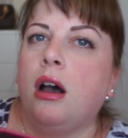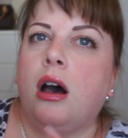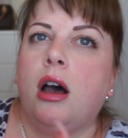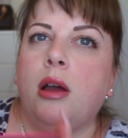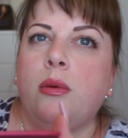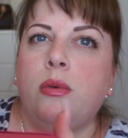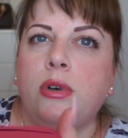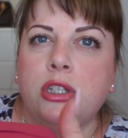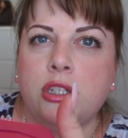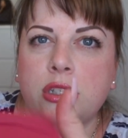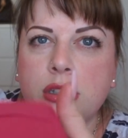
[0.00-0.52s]

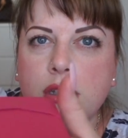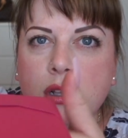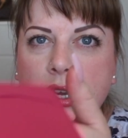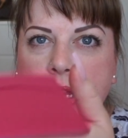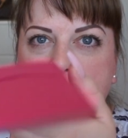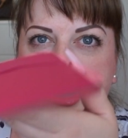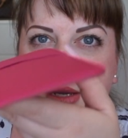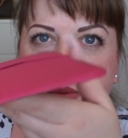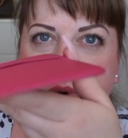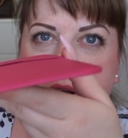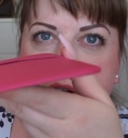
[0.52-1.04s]
I was
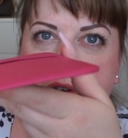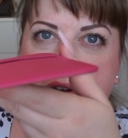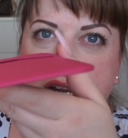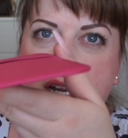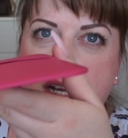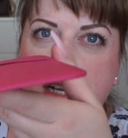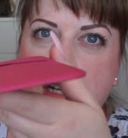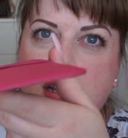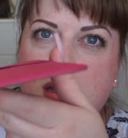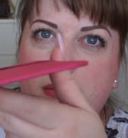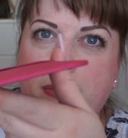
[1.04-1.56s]
slightly
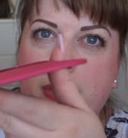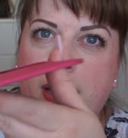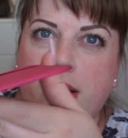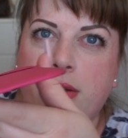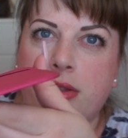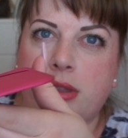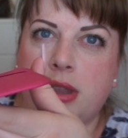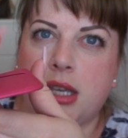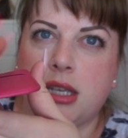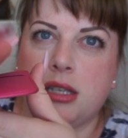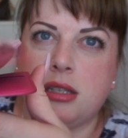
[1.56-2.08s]
worried
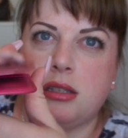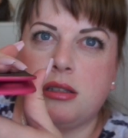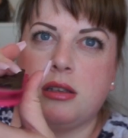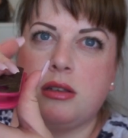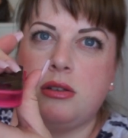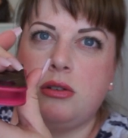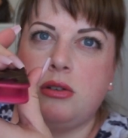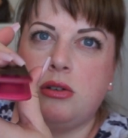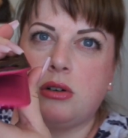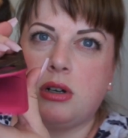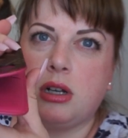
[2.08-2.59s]
about this
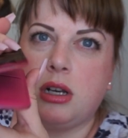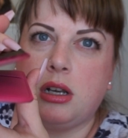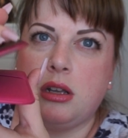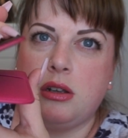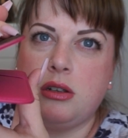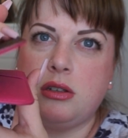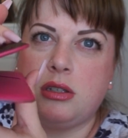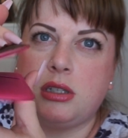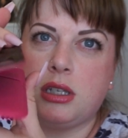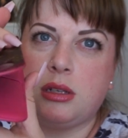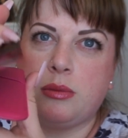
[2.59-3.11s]
not
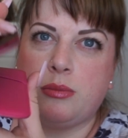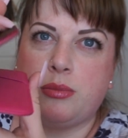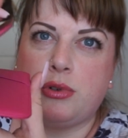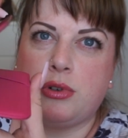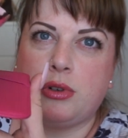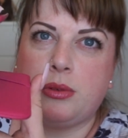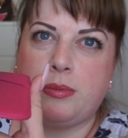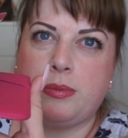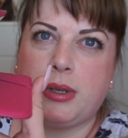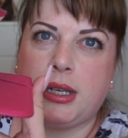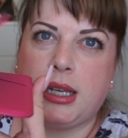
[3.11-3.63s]
closing
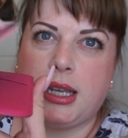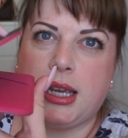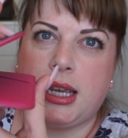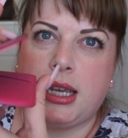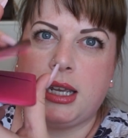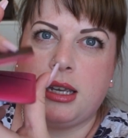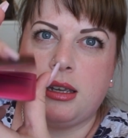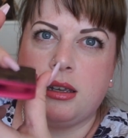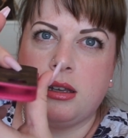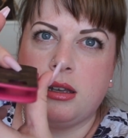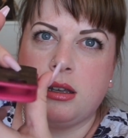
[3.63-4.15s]

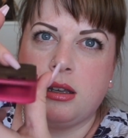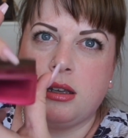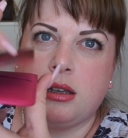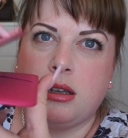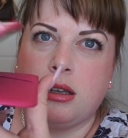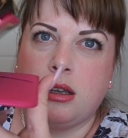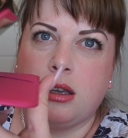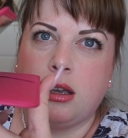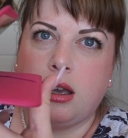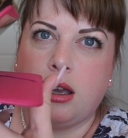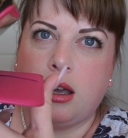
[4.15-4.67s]
properly.
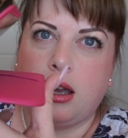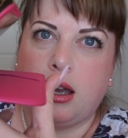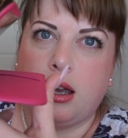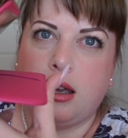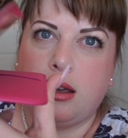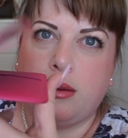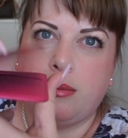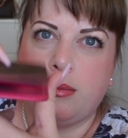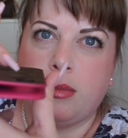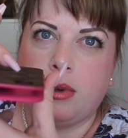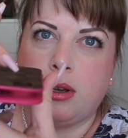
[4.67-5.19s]

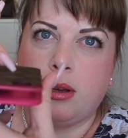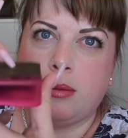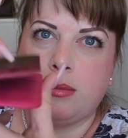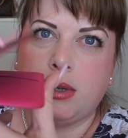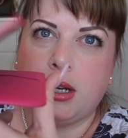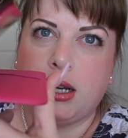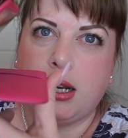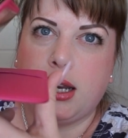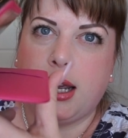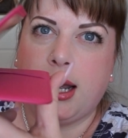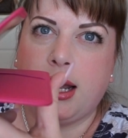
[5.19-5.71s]
I'm
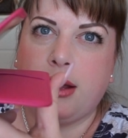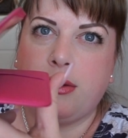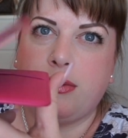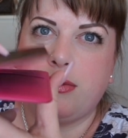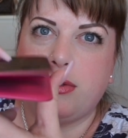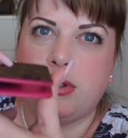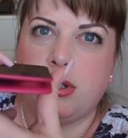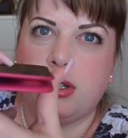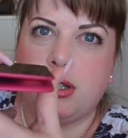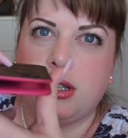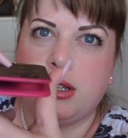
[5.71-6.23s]
going to
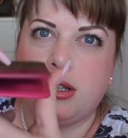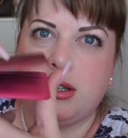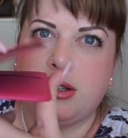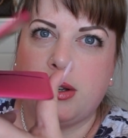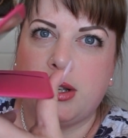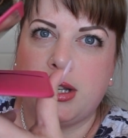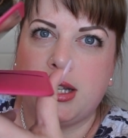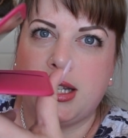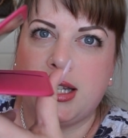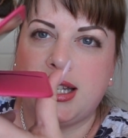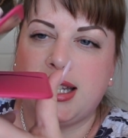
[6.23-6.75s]
have
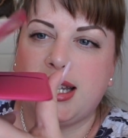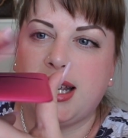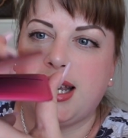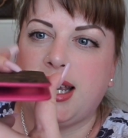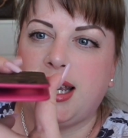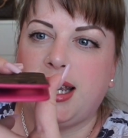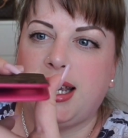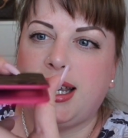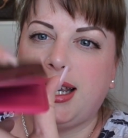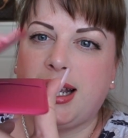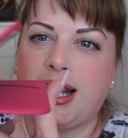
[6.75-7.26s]
to
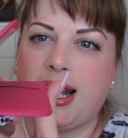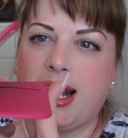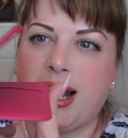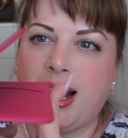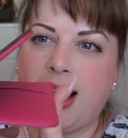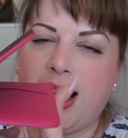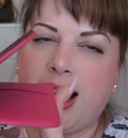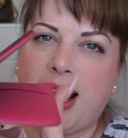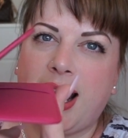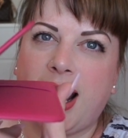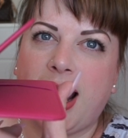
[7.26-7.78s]
see
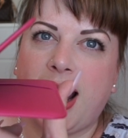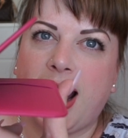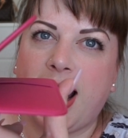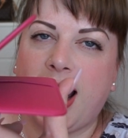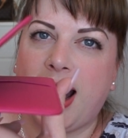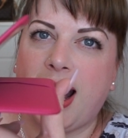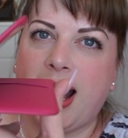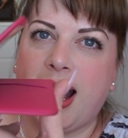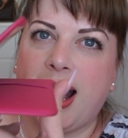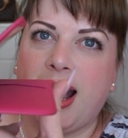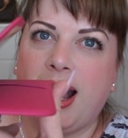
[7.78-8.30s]

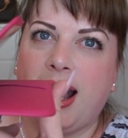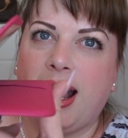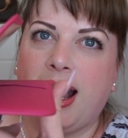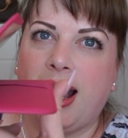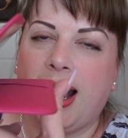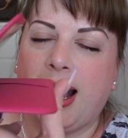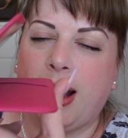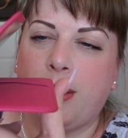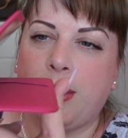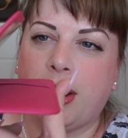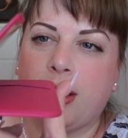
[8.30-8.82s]

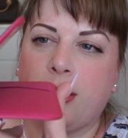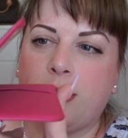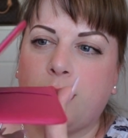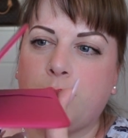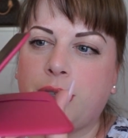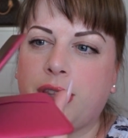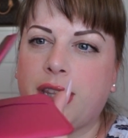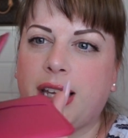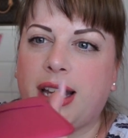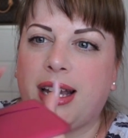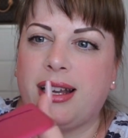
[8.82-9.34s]
how I get on
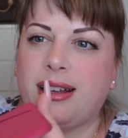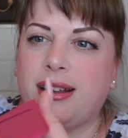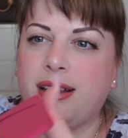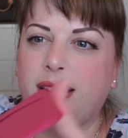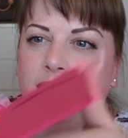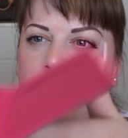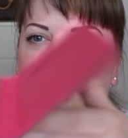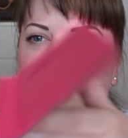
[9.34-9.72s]
with that.